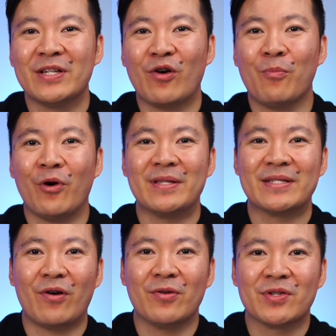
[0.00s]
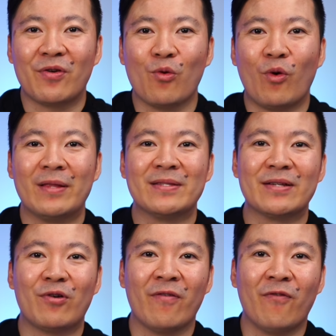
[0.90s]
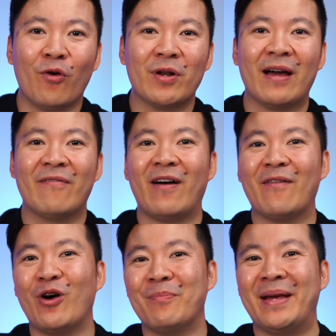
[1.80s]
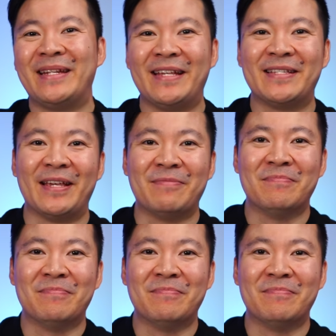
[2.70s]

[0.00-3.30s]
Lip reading: 0.0010491 BTC.